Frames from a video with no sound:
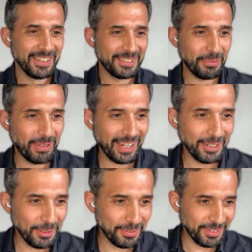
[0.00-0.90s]
some
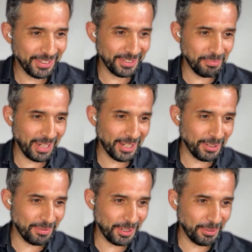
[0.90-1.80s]
kind of
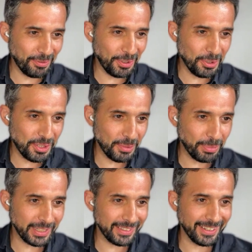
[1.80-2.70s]
a confusion.
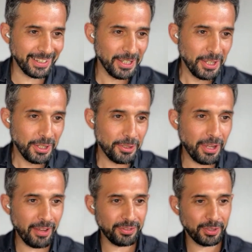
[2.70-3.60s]
But
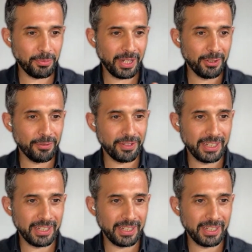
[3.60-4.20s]
you have some kind of